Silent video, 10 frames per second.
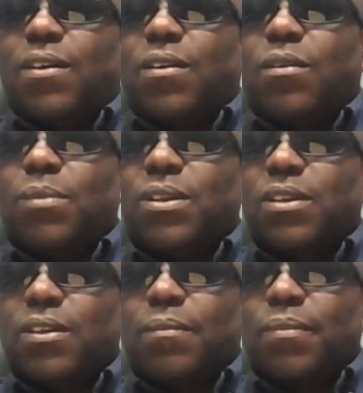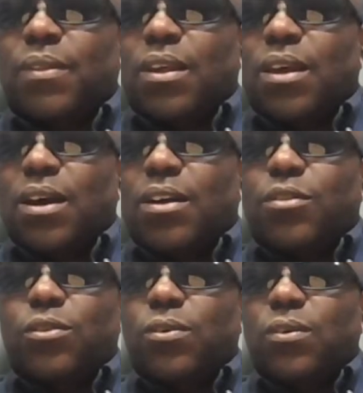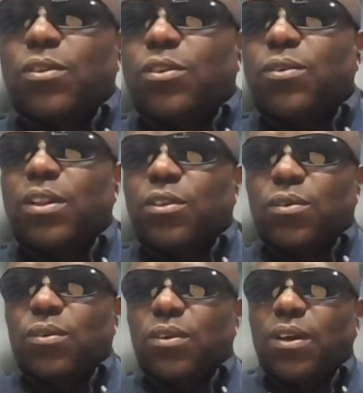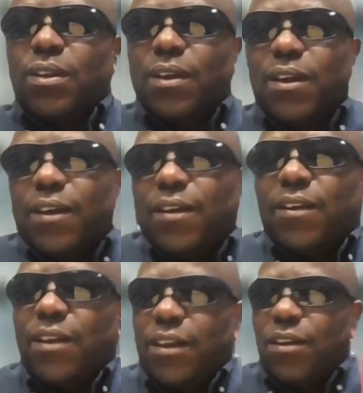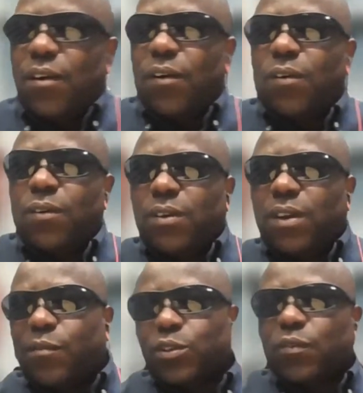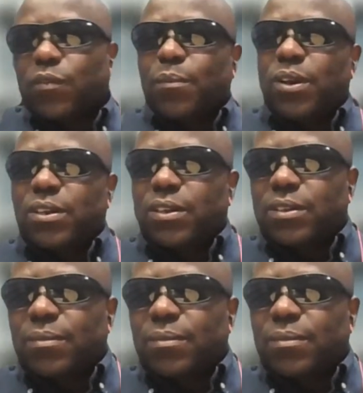completely through and through in all levels of communities.